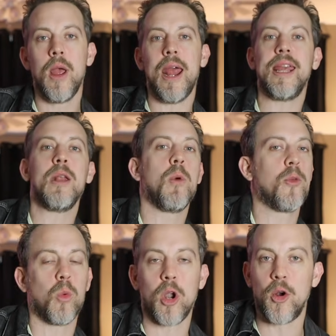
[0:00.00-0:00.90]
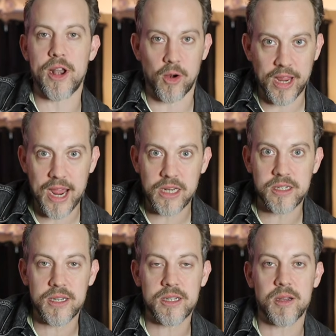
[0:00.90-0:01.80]
and again, whether we're learning our CAGED
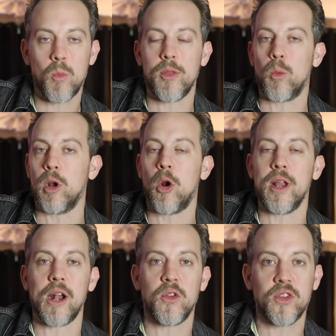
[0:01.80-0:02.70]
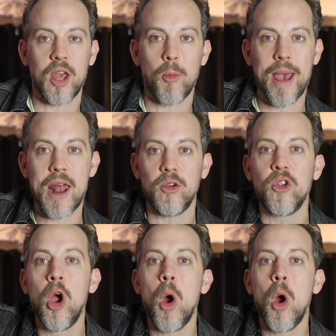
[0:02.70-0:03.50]
system, whether we're learning our scale patterns,